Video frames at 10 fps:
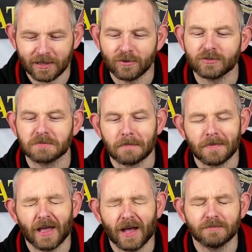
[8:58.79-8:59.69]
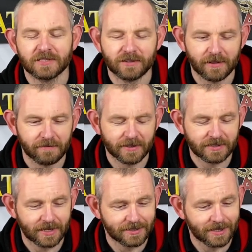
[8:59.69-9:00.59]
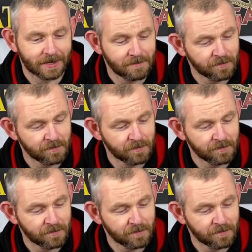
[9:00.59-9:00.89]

It looks absolutely fantastic.